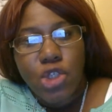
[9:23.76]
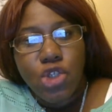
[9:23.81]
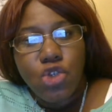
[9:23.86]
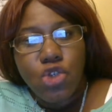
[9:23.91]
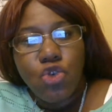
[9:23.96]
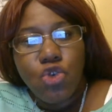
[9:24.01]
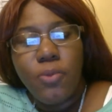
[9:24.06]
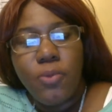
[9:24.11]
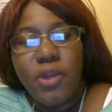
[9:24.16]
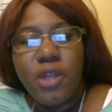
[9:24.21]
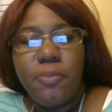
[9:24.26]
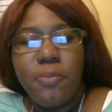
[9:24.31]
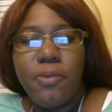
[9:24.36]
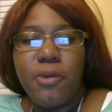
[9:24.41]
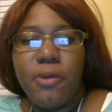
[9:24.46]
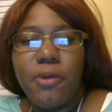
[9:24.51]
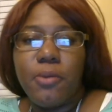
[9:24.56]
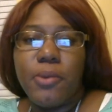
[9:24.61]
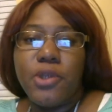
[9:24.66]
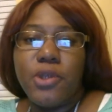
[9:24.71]
Too many
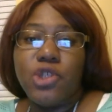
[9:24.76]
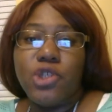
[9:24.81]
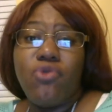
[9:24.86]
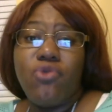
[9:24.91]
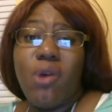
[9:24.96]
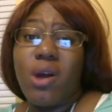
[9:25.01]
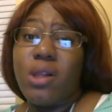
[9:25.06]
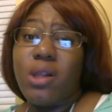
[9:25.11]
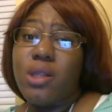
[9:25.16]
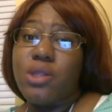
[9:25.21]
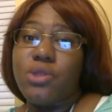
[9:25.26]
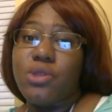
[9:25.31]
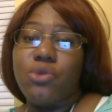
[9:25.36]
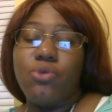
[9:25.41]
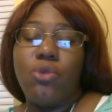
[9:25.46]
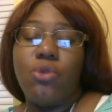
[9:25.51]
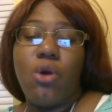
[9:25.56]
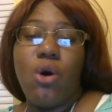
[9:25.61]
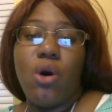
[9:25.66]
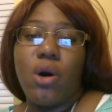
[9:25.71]
people been struggling
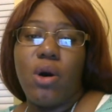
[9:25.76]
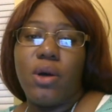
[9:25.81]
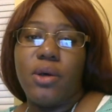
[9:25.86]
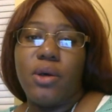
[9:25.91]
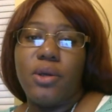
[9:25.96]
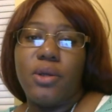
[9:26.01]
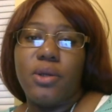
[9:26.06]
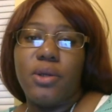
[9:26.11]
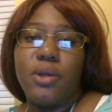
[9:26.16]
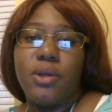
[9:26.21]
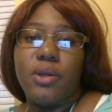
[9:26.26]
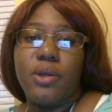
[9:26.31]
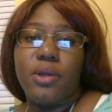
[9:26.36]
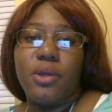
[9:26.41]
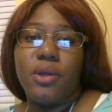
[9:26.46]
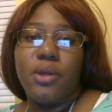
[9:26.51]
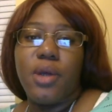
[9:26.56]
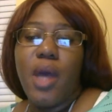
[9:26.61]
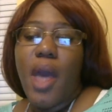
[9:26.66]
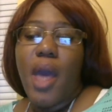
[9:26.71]
too long.
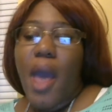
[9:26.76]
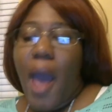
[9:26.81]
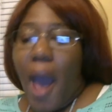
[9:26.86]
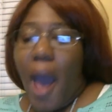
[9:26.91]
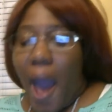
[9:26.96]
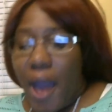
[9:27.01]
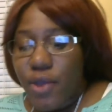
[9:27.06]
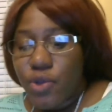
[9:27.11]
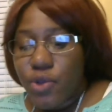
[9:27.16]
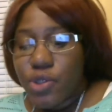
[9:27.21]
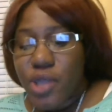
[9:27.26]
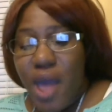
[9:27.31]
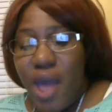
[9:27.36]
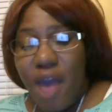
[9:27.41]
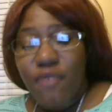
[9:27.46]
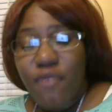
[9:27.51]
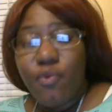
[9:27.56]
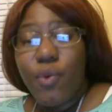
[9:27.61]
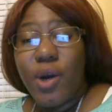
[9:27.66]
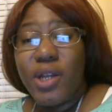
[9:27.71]
I used to
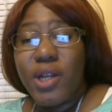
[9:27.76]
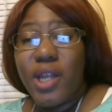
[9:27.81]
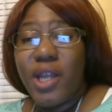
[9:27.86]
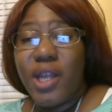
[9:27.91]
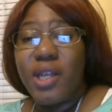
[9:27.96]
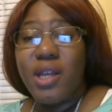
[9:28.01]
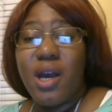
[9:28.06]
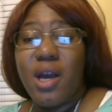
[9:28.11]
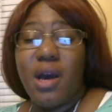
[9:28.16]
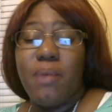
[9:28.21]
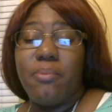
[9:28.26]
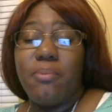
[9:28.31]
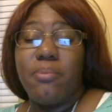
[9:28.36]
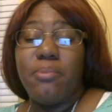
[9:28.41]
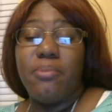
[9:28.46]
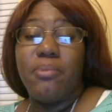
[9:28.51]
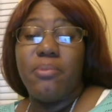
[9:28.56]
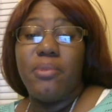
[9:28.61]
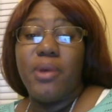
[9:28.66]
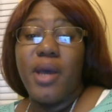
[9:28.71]
have one income,
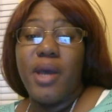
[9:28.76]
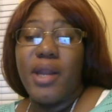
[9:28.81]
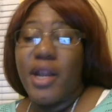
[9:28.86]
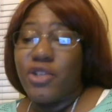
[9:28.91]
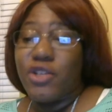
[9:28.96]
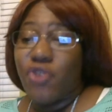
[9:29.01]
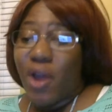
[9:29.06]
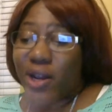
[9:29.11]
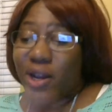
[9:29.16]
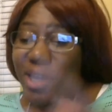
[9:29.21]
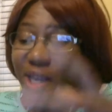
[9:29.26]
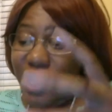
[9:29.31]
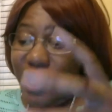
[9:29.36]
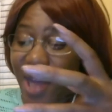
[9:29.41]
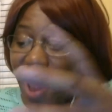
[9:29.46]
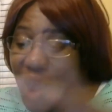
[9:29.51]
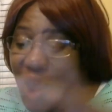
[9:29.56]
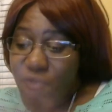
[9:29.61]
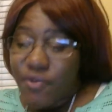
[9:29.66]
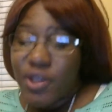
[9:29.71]
and I tried to
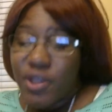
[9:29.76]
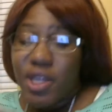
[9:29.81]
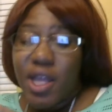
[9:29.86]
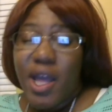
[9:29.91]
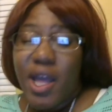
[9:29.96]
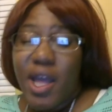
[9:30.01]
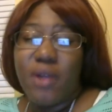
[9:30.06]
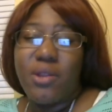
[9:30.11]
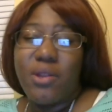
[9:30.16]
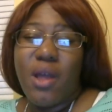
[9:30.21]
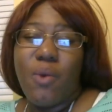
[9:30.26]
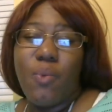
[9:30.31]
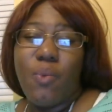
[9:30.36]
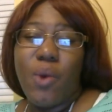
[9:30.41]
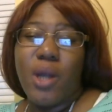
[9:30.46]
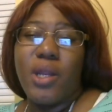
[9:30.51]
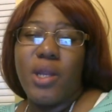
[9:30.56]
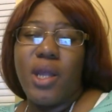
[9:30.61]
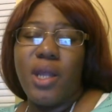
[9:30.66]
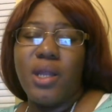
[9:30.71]
get everything out that
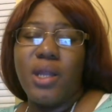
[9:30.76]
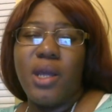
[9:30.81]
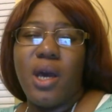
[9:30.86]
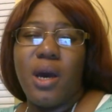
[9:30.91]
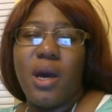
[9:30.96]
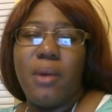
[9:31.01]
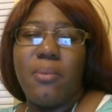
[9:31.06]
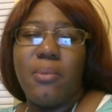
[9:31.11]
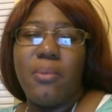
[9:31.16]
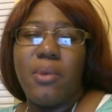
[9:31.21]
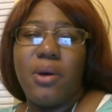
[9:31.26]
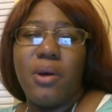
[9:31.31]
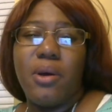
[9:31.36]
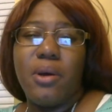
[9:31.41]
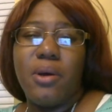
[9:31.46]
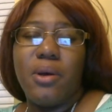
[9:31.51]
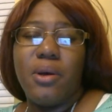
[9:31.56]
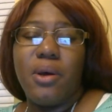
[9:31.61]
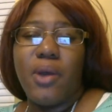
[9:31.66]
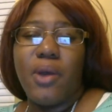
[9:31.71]
one income
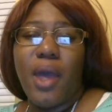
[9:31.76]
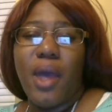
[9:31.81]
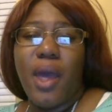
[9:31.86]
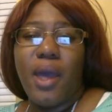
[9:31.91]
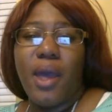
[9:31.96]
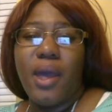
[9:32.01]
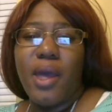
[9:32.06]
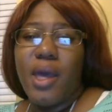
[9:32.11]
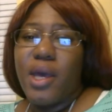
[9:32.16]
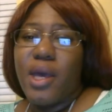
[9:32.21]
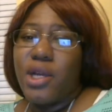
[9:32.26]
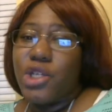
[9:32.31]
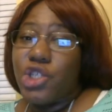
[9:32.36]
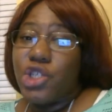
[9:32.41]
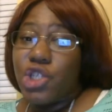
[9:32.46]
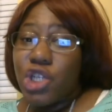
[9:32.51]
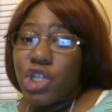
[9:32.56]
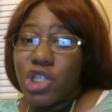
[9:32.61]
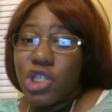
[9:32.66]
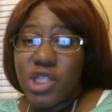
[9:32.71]
okay?
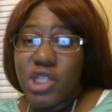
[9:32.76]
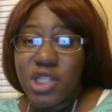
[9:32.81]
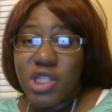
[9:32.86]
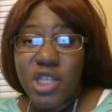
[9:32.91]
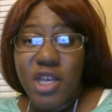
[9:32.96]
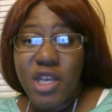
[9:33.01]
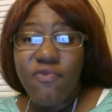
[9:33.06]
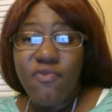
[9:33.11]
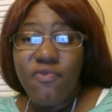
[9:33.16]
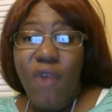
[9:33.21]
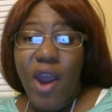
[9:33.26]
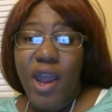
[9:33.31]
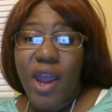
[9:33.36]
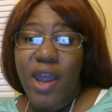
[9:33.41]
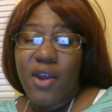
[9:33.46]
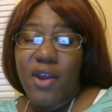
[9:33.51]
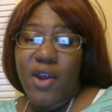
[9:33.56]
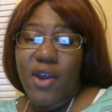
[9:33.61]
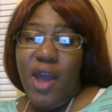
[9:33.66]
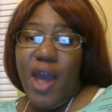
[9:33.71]
Just sitting right
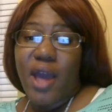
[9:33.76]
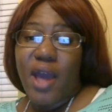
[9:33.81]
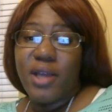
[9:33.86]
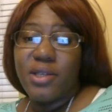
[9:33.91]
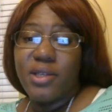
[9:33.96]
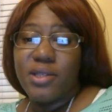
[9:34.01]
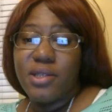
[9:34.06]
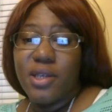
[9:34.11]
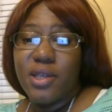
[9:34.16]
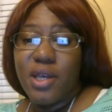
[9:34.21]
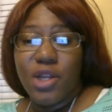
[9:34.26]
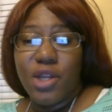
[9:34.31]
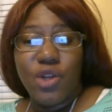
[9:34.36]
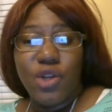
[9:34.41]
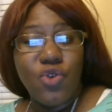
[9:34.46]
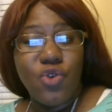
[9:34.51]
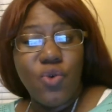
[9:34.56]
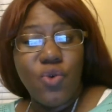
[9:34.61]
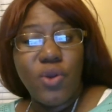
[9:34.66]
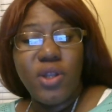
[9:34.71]
here, guys,
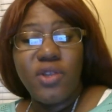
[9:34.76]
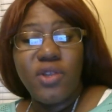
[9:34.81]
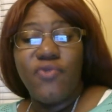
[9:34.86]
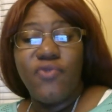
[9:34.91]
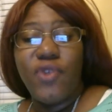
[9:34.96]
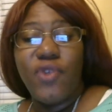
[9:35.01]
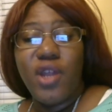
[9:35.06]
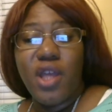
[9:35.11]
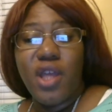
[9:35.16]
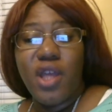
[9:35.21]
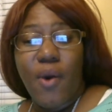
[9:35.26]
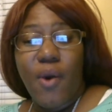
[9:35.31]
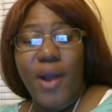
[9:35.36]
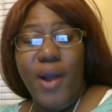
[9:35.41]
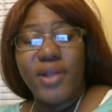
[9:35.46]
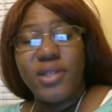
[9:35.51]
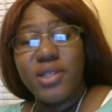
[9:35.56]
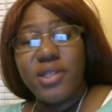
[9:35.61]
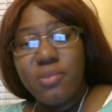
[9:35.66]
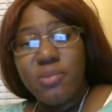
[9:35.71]
doing this video.
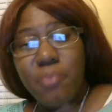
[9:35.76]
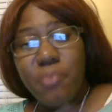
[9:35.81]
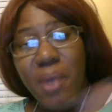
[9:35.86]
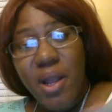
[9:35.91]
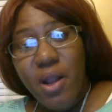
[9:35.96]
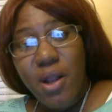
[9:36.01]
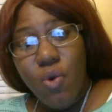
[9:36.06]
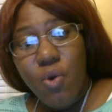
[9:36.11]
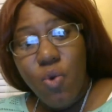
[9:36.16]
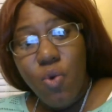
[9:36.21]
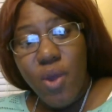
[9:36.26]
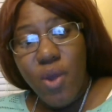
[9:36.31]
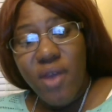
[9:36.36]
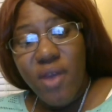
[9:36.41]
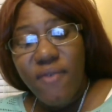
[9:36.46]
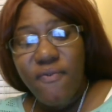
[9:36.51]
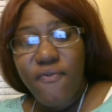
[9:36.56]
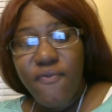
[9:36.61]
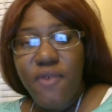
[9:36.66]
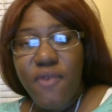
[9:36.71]
I just made a
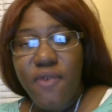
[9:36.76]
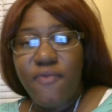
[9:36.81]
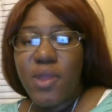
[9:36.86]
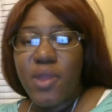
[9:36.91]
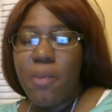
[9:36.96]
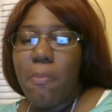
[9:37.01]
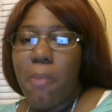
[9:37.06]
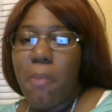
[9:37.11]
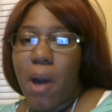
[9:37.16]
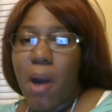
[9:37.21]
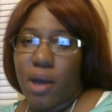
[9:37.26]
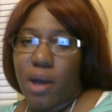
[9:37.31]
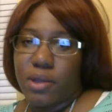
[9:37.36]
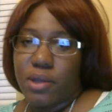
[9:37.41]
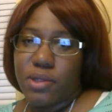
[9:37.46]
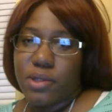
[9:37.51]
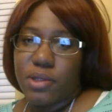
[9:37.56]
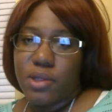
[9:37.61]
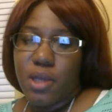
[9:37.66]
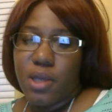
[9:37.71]
quick 50
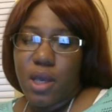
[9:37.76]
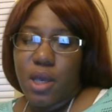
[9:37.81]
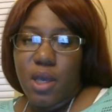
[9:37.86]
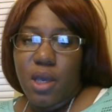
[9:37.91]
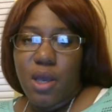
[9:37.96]
bucks